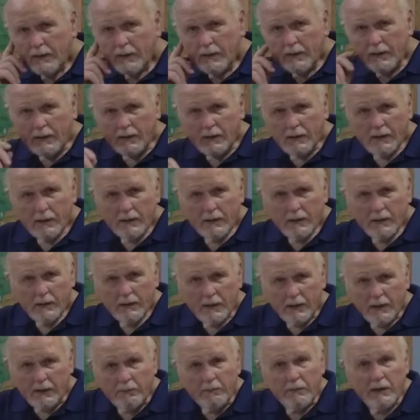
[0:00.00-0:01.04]

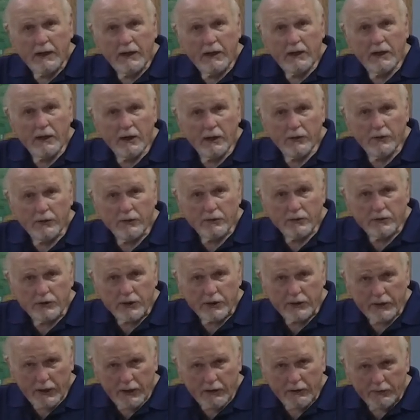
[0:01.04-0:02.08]
And many others
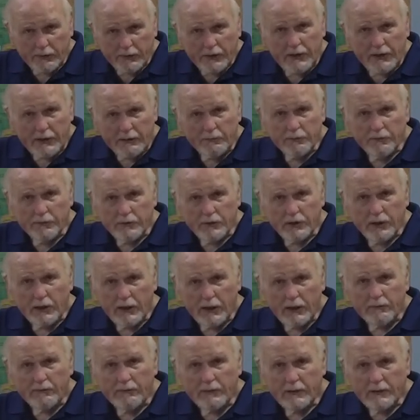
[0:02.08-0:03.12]
that aren't in Hebrews
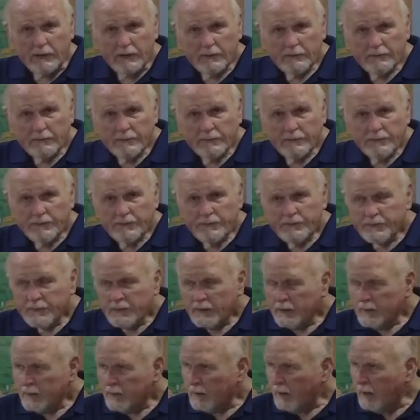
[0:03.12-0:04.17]
11.
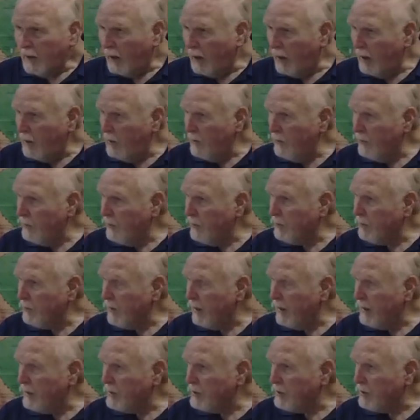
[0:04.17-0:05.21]
All the
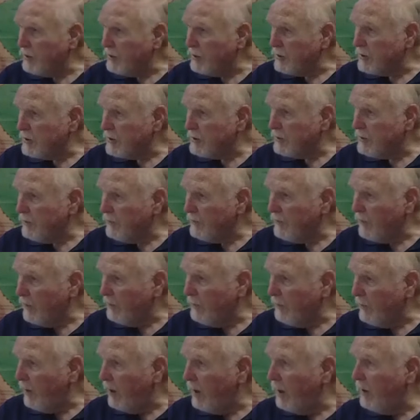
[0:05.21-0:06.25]
righteous
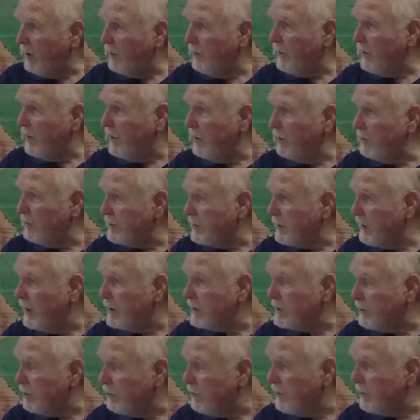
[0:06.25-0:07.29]
of all the Old
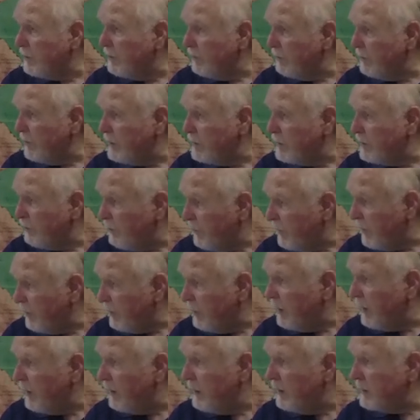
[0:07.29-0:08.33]
Testament went to
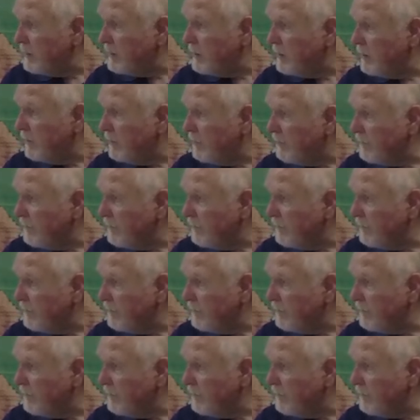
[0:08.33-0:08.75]
paradise.